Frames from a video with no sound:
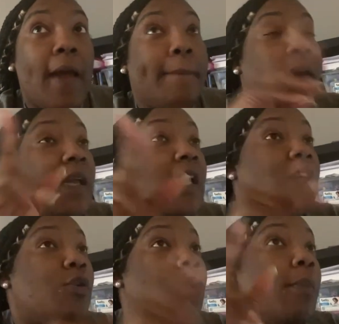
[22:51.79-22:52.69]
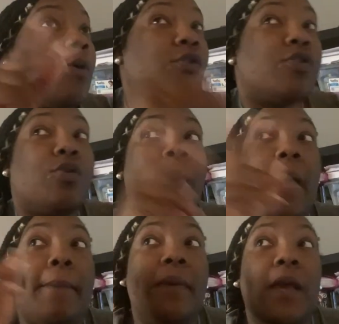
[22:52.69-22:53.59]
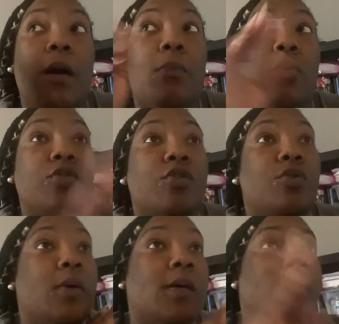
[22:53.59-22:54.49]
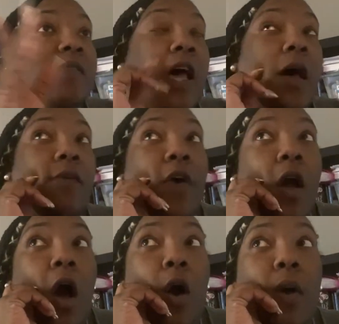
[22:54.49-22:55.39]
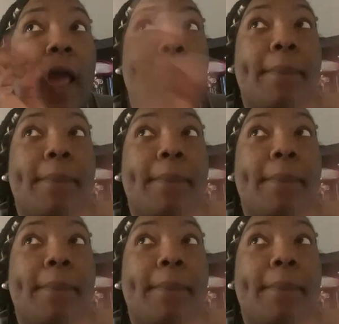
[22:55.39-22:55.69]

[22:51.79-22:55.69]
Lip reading: but get you emotional by being emotional himself, okay?